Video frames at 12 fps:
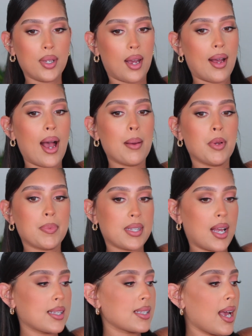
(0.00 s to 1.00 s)
yeah, I'm
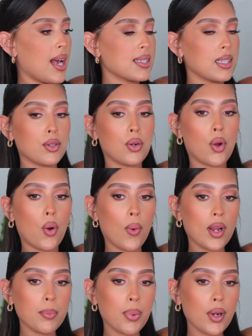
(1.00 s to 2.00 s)
obsessed. It has a little
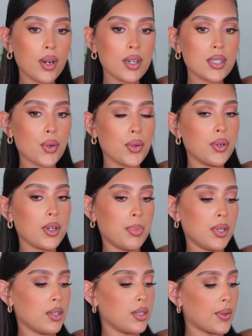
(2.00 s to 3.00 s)
coin purse or you can
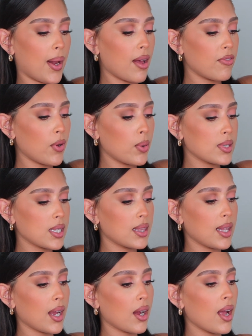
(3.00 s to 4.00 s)
put your little headphones
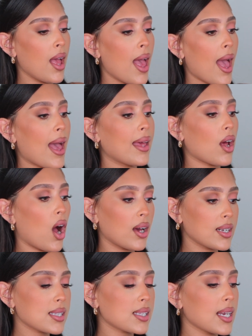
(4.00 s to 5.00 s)
in there. And
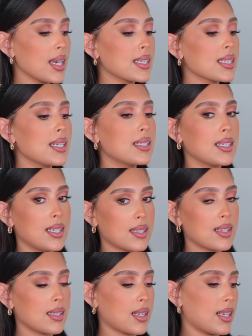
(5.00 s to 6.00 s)
honestly, it's a
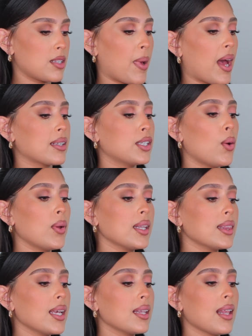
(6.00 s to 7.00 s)
decent sized bag. The only
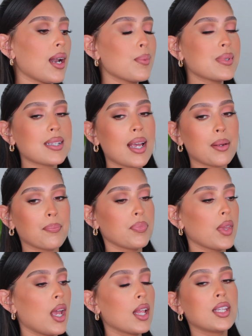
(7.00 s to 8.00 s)
thing that I was like,
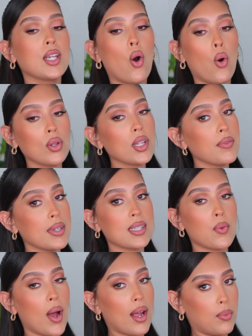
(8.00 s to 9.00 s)
the only
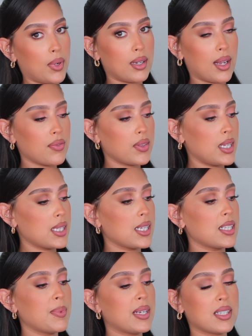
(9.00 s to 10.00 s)
reason why I would have left this
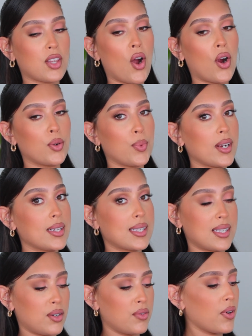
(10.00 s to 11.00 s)
is because the hardware is
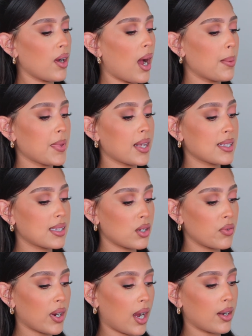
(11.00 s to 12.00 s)
silver. I'm not a
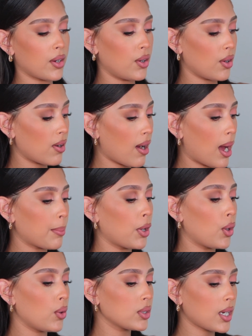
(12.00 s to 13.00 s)
silver kind of girl. I'm a
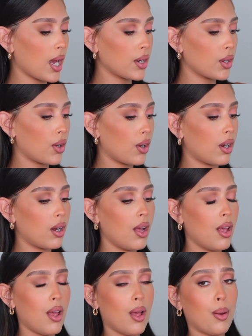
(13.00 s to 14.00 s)
gold kind of girl.
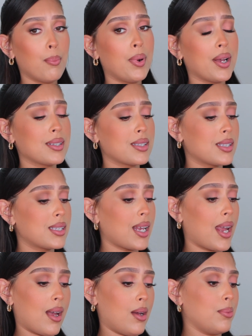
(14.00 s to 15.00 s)
But
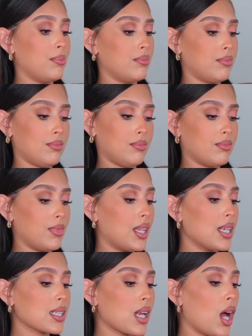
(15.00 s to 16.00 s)
damn,
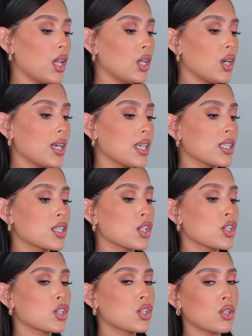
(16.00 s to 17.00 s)
this color is
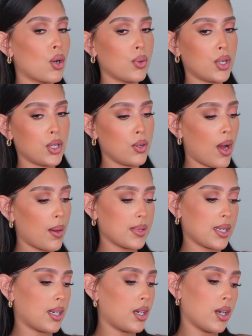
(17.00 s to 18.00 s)
so cute. I
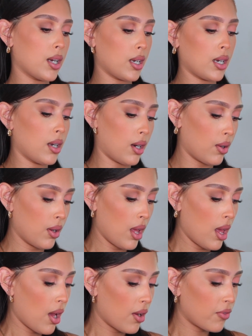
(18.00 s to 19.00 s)
was like, no, no, no, no, no.
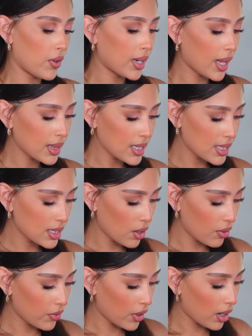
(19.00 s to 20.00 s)
Forget the
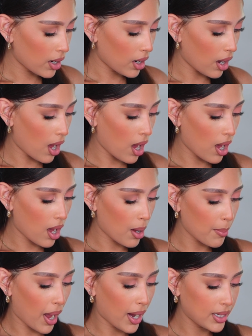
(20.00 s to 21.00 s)
silver.
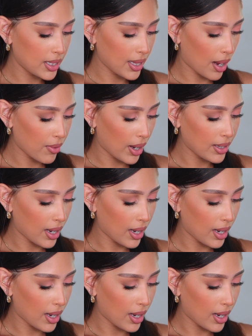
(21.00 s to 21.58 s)
Um, I need that right